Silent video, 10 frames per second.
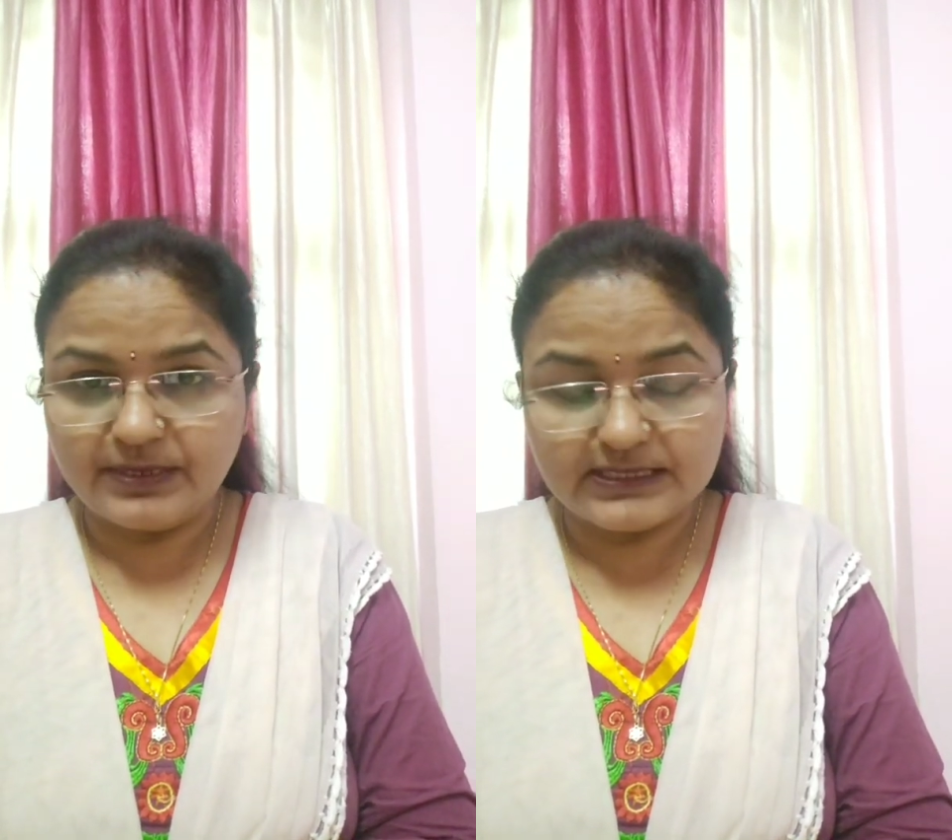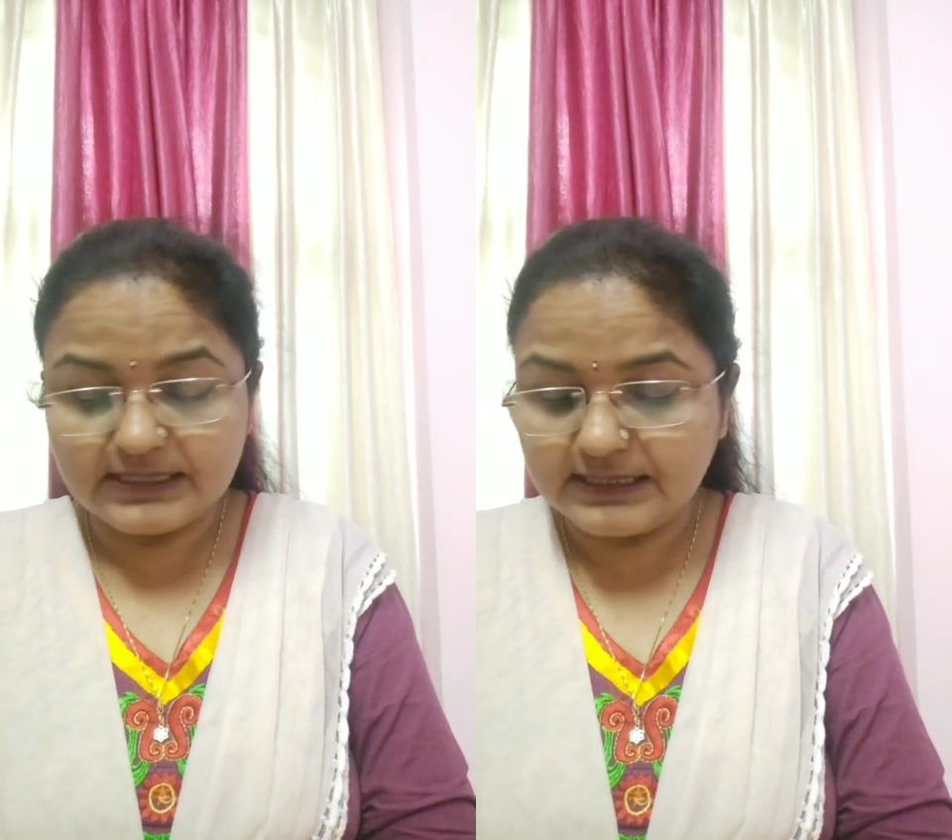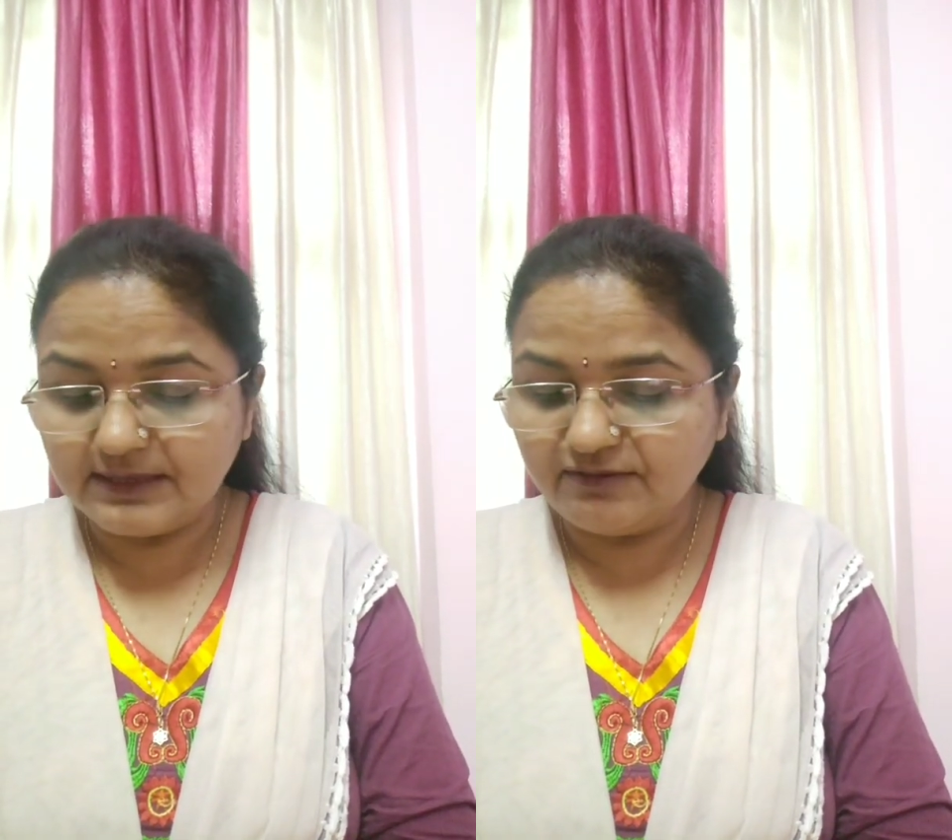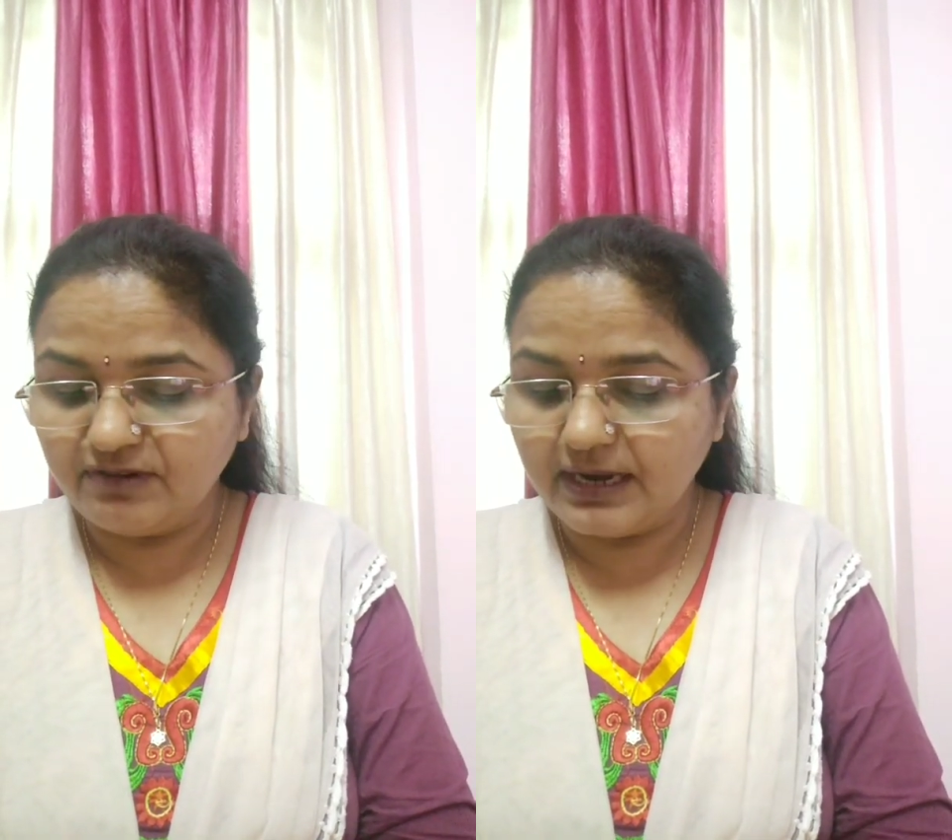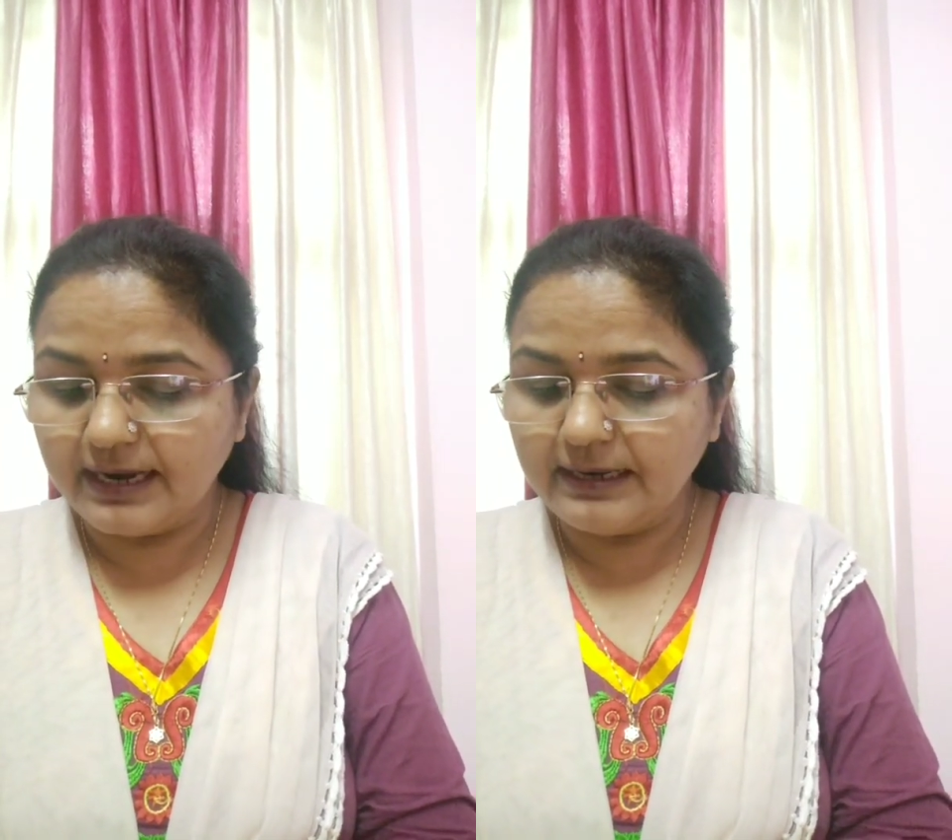present in the
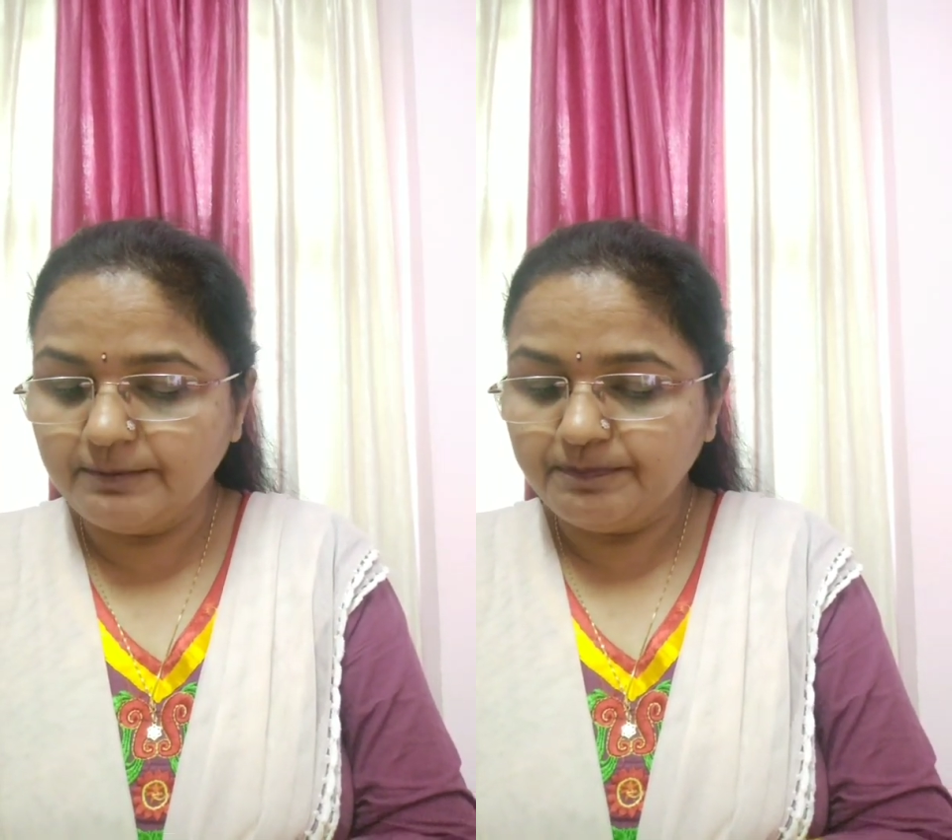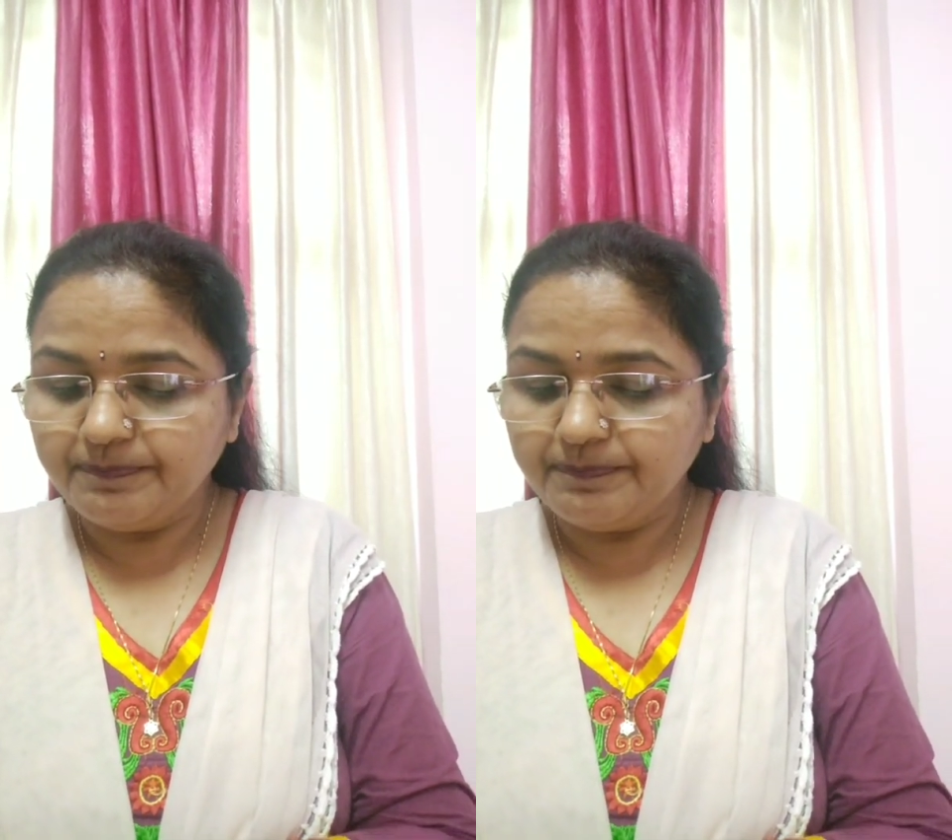flour,